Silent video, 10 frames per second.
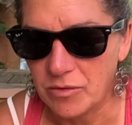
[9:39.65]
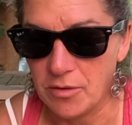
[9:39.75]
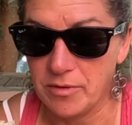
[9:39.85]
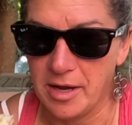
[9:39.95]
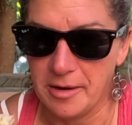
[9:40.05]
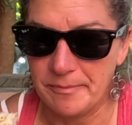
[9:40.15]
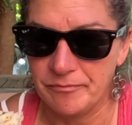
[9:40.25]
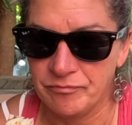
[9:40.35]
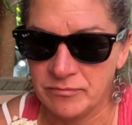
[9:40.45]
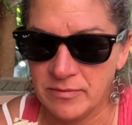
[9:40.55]
Okay.
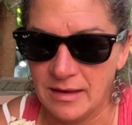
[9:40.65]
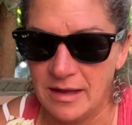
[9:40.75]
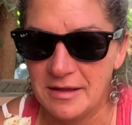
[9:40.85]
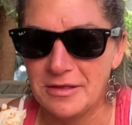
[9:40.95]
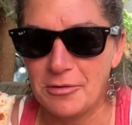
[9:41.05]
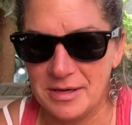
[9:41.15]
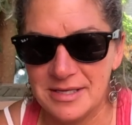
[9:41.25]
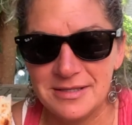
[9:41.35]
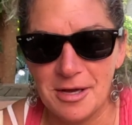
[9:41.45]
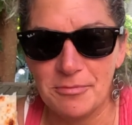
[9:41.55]
There
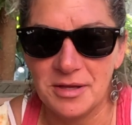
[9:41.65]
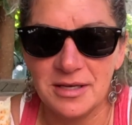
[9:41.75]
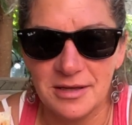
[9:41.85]
is something